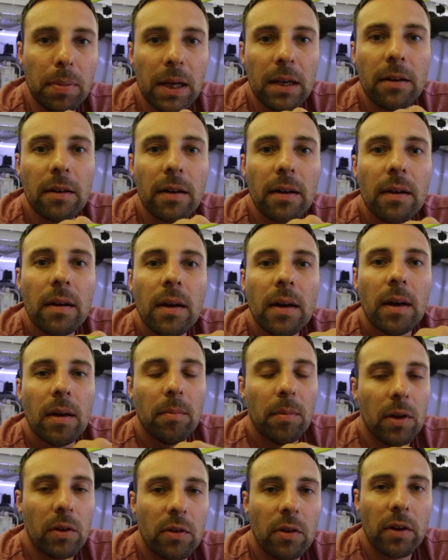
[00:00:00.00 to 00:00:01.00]
bender
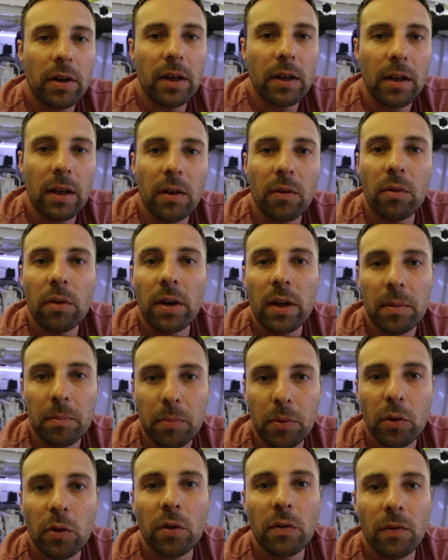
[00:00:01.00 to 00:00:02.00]
means that I can get really
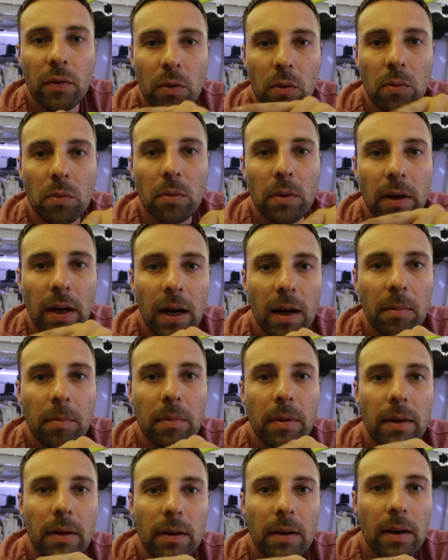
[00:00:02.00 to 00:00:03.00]
beautiful,
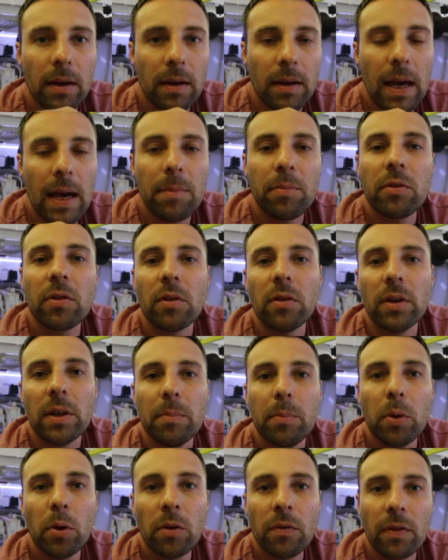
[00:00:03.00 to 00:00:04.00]
um, absolutely
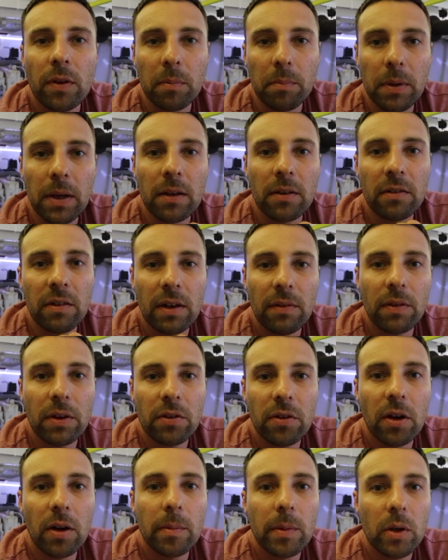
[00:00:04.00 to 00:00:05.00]
perfect bends every
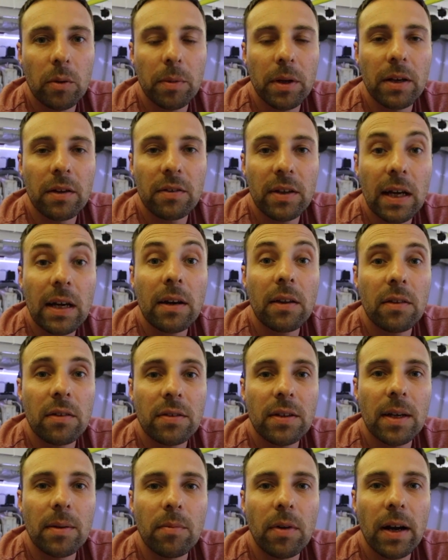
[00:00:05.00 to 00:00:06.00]
time. It'll be exactly the
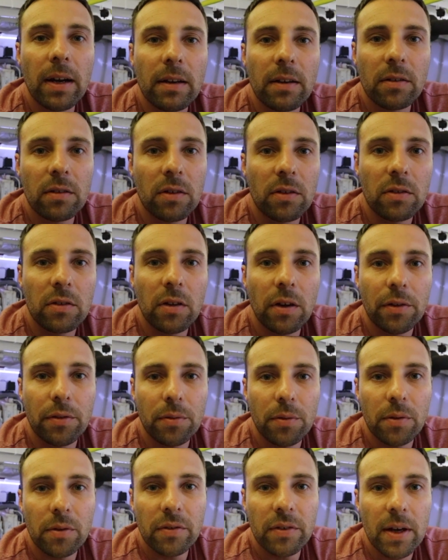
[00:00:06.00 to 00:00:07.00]
same radius because it's going
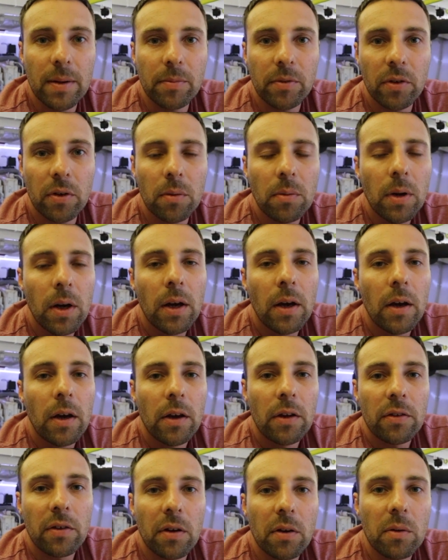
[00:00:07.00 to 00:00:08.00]
through the same tool.
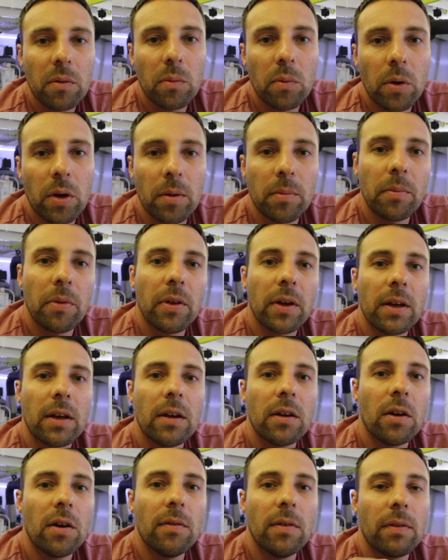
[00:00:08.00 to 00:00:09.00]
So what I'm
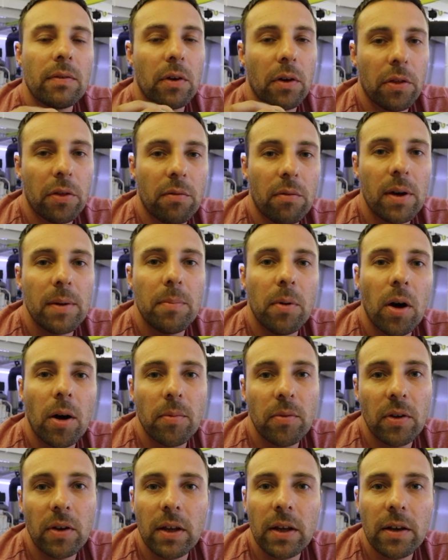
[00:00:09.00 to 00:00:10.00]
thinking of, I've got three
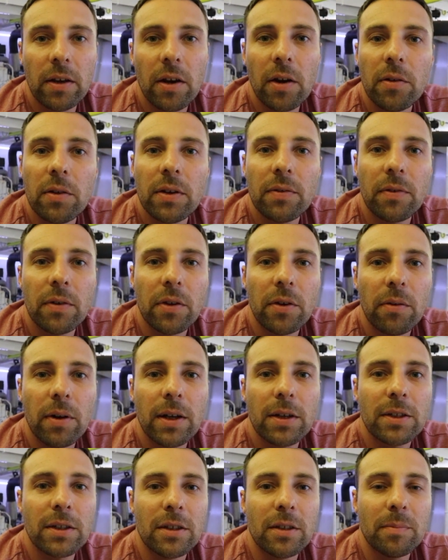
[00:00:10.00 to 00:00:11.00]
pipes that need to go in different
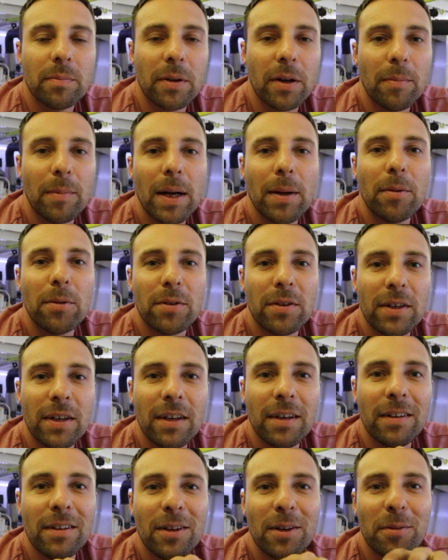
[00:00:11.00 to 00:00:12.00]
directions, but I'm able to
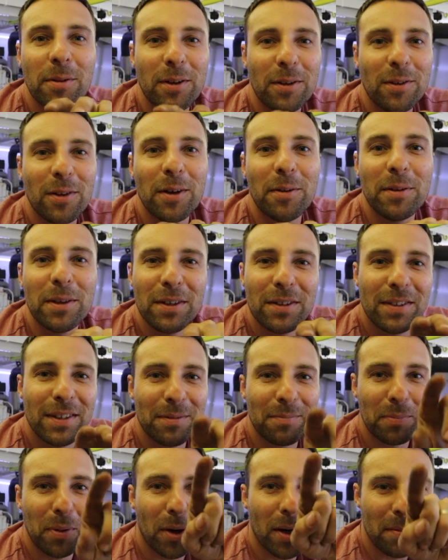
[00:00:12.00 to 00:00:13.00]
get, you know what it's like when you
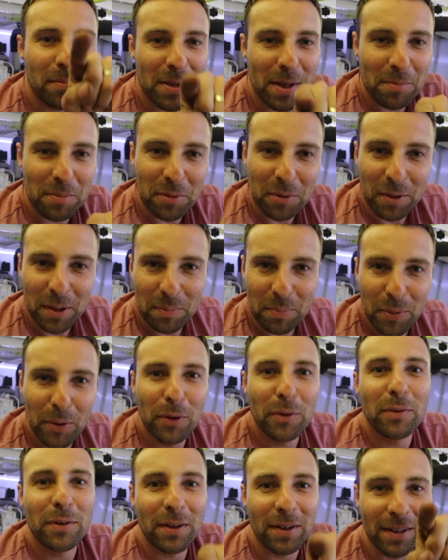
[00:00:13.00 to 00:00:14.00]
see pipes absolutely
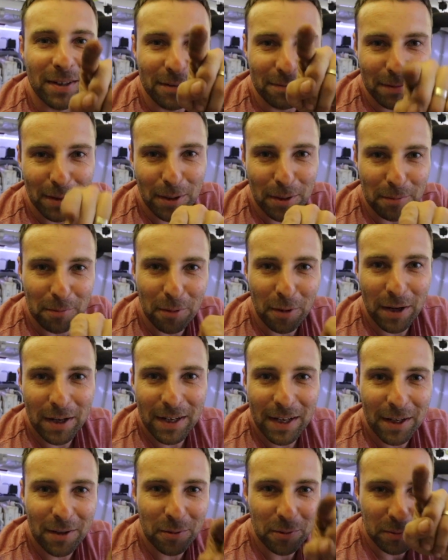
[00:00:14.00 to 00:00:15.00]
perfectly, you know, right
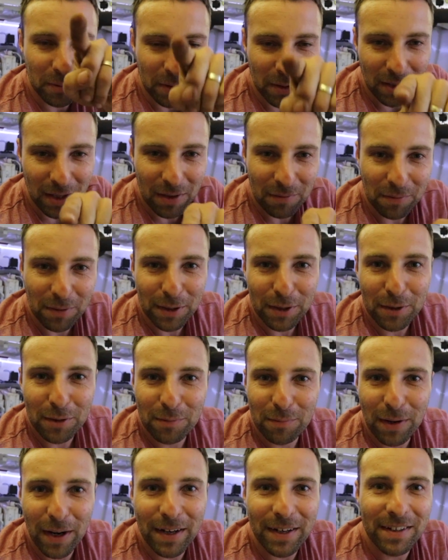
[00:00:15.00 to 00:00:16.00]
angles with a lovely
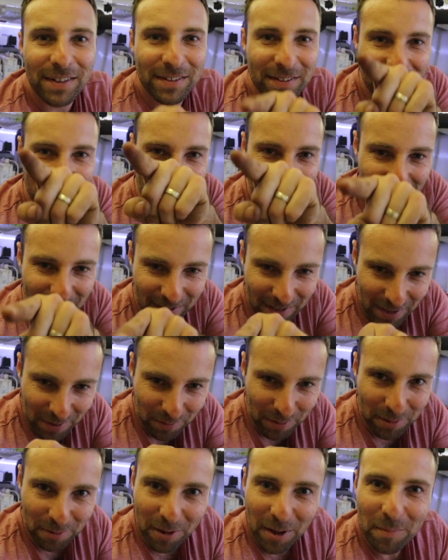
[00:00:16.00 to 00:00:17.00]
radius in and then another
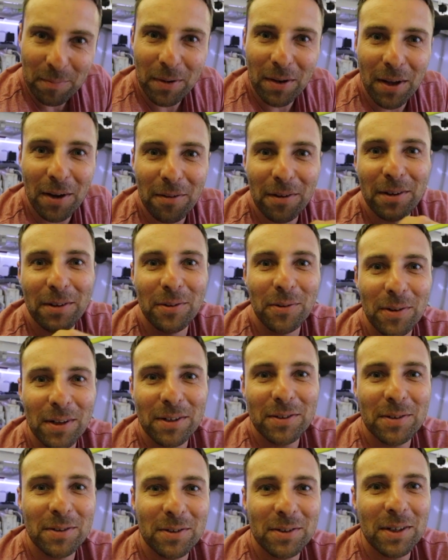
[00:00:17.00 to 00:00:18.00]
one right below it and all
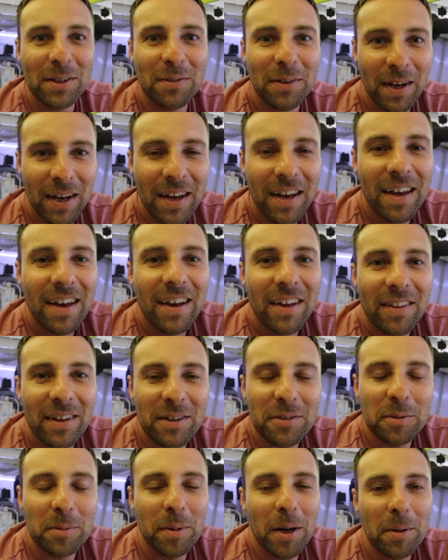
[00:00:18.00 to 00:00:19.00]
that sort of stuff.
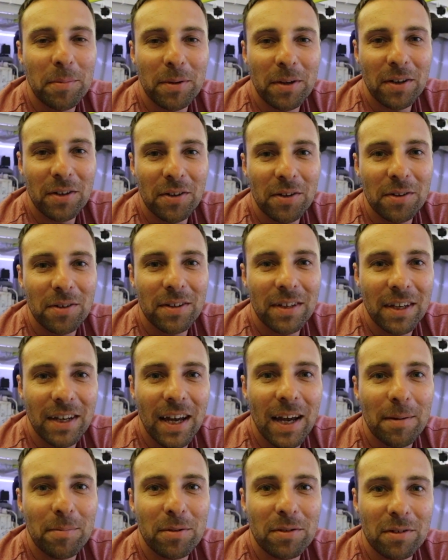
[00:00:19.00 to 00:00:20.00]
That's what I'm hoping to do, get
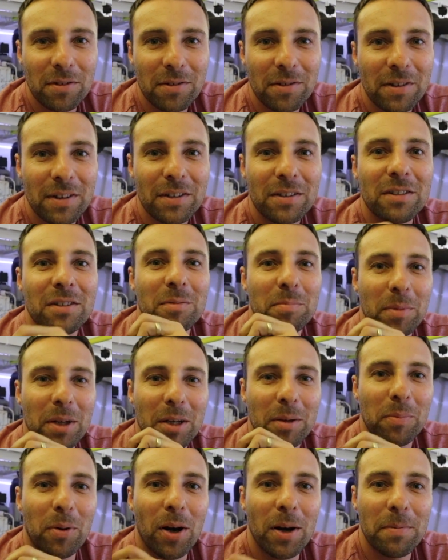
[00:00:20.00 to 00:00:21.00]
absolutely
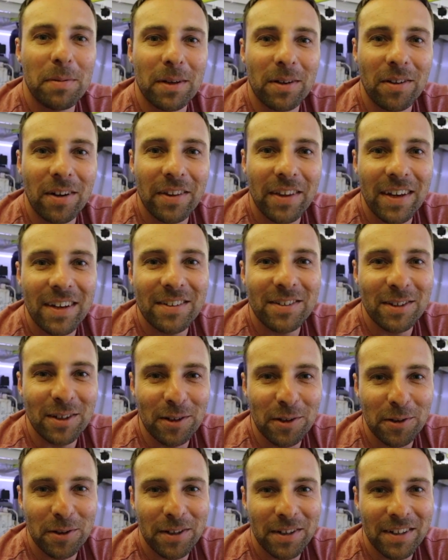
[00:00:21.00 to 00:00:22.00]
schmick piping like that. So you
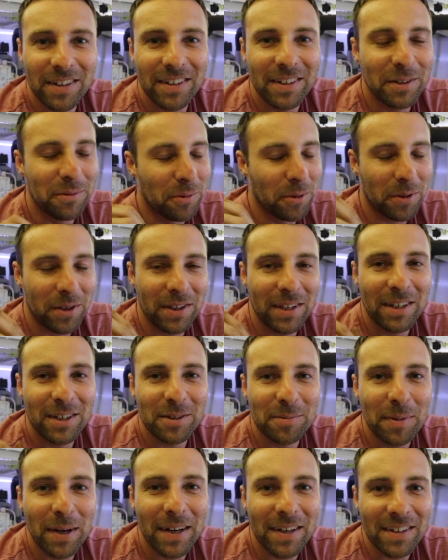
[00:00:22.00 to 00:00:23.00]
look at it, you walk in the
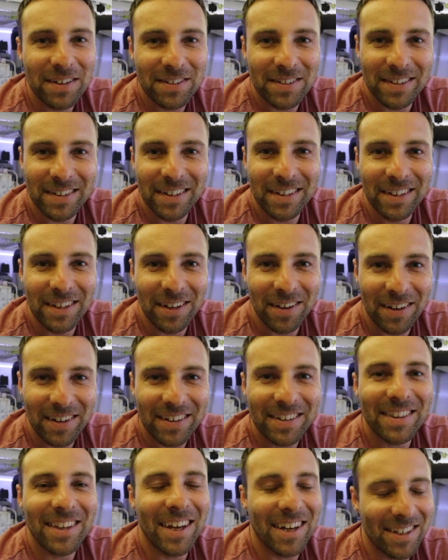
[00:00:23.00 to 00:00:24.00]
engine bay and you see it and you're
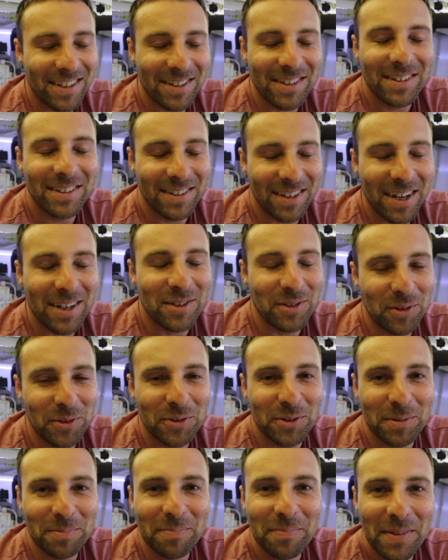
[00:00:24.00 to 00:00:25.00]
like, that's that's
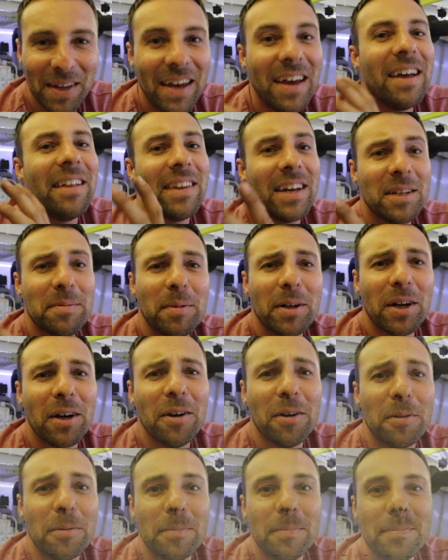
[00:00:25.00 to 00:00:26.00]
awesome. That's my
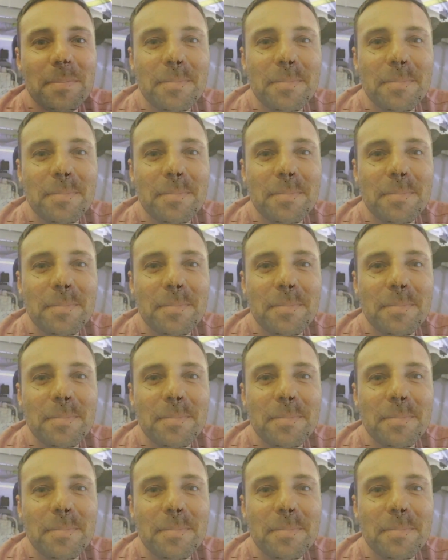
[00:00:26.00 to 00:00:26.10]
goal.